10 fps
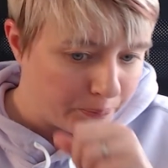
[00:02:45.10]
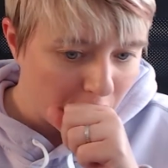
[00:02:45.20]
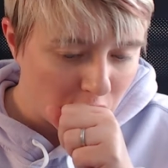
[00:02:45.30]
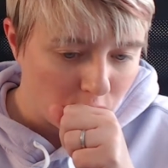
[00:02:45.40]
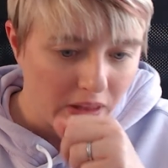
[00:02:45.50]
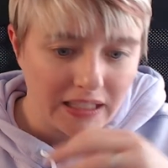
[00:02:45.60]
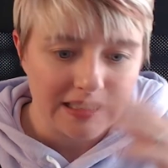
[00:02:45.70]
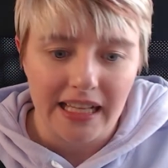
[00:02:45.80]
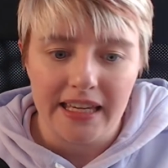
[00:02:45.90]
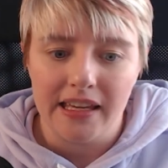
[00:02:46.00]
So
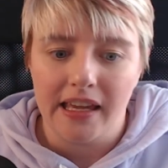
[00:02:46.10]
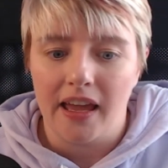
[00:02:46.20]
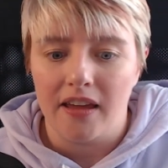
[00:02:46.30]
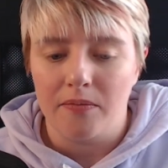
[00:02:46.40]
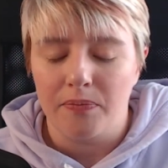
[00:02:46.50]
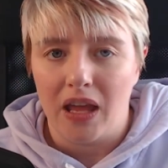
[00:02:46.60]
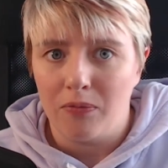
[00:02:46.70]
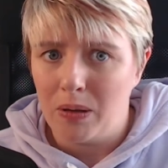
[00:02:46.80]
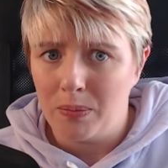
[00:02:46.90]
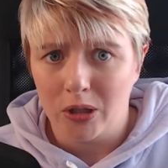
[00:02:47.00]
things like if
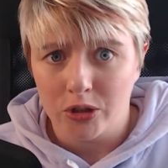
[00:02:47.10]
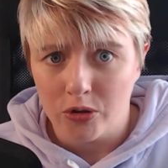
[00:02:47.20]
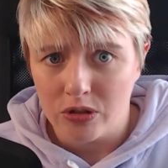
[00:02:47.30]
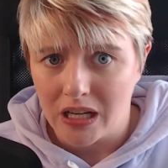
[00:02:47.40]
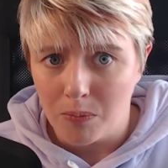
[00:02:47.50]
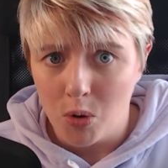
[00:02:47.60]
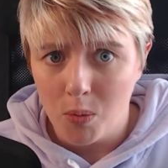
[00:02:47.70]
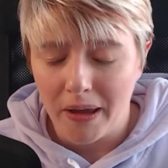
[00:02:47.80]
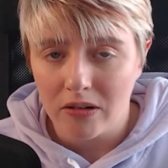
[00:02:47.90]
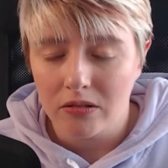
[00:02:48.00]
people are using a
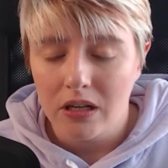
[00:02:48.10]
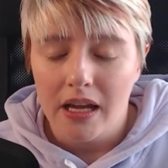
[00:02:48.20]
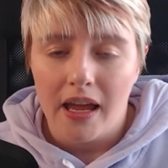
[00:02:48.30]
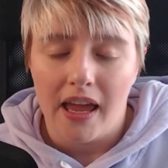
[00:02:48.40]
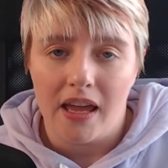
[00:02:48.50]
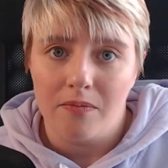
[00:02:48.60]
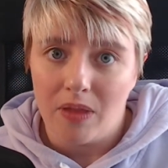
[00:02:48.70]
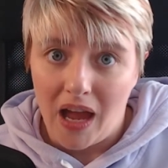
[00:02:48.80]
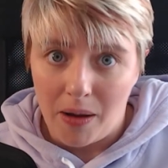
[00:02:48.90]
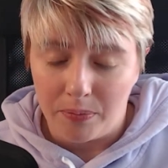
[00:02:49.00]
mobile
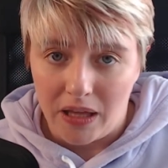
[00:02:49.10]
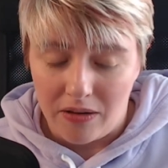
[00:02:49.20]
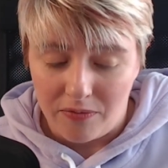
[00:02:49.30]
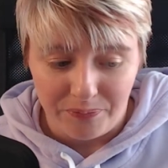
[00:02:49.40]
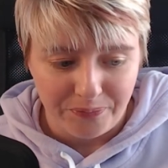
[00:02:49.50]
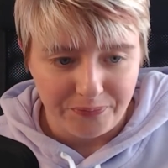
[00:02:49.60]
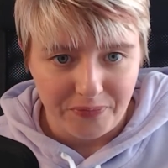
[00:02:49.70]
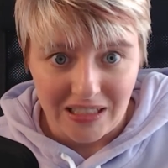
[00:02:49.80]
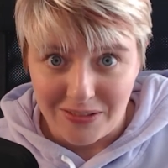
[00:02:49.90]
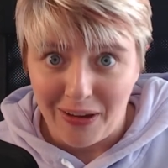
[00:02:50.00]
app,
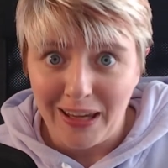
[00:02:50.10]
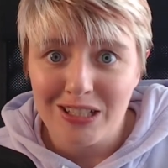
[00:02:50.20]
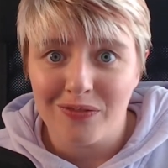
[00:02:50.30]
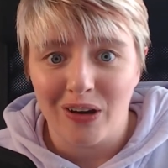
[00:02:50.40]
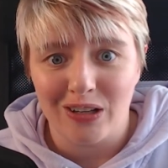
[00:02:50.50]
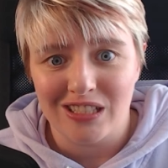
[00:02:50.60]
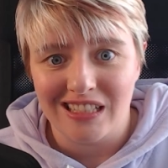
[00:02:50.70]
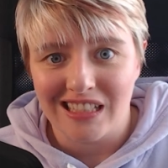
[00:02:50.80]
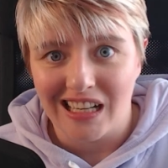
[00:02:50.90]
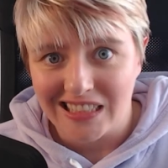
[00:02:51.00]
device
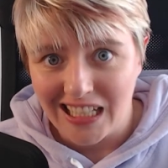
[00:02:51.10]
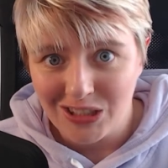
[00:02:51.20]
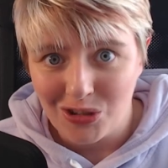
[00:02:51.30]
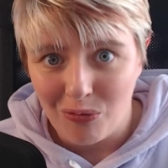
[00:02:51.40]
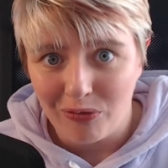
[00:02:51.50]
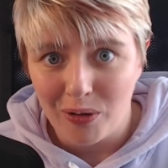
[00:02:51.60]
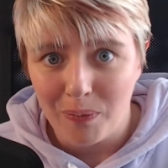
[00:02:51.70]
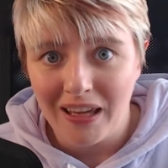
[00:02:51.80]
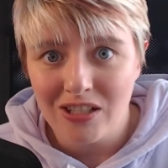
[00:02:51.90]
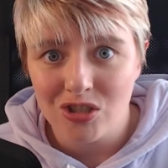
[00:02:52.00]
versus a desktop
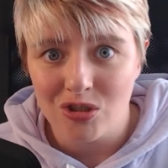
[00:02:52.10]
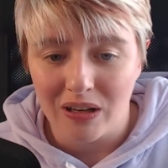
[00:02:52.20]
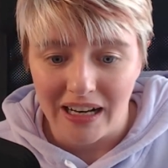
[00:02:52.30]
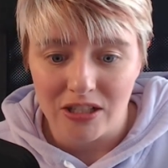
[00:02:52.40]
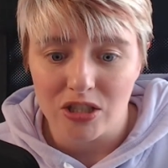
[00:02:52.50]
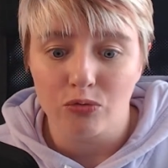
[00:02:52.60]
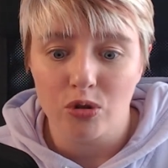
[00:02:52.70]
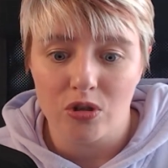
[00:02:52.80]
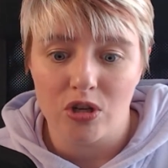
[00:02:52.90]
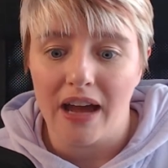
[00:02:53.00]
device, you can actually
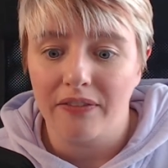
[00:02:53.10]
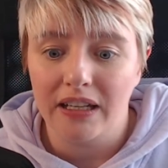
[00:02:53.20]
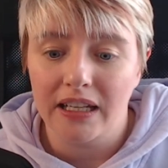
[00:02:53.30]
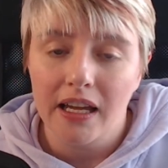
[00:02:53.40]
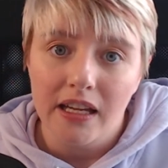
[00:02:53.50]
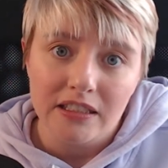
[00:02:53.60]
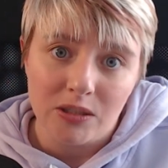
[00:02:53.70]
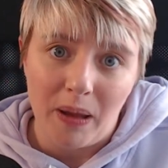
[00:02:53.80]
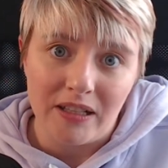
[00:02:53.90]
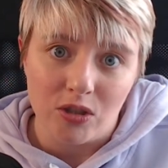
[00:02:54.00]
route the traffic
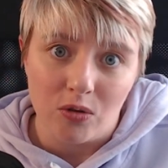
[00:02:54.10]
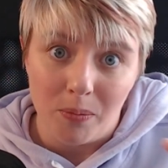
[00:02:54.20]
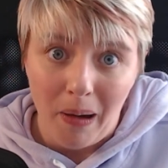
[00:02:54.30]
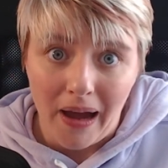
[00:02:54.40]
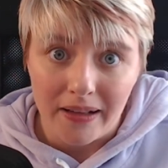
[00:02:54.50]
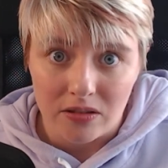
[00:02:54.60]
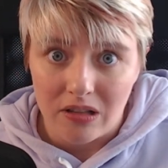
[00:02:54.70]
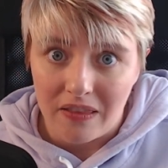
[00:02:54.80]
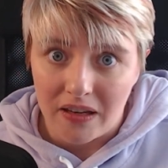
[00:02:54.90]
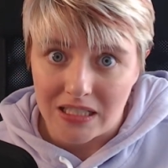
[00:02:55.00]
depending on the pattern
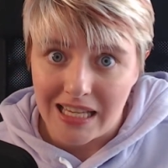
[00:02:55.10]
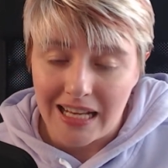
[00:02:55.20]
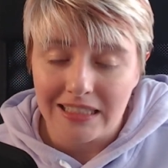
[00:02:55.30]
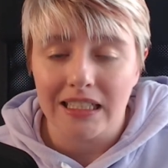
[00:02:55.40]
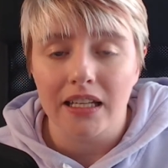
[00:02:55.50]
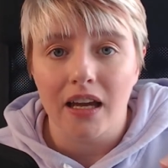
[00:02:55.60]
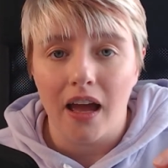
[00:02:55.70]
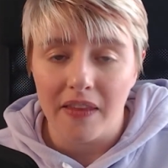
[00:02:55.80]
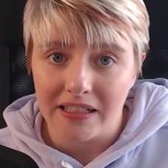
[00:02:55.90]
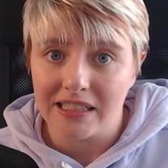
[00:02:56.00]
that they're sending
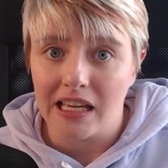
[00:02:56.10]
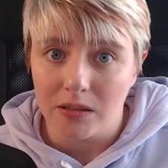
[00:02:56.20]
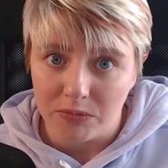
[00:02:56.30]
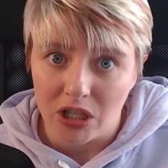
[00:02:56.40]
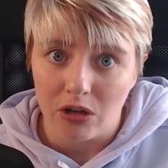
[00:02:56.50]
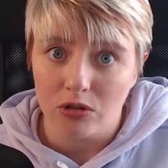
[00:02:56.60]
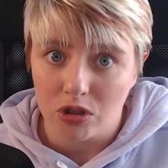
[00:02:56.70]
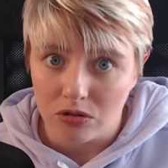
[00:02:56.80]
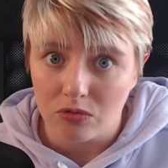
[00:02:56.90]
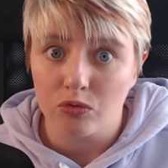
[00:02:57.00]
and then send them down
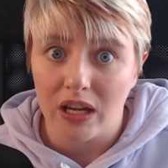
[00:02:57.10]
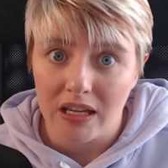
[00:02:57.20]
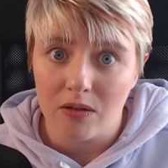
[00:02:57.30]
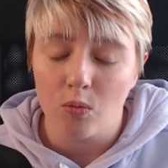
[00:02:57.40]
to the right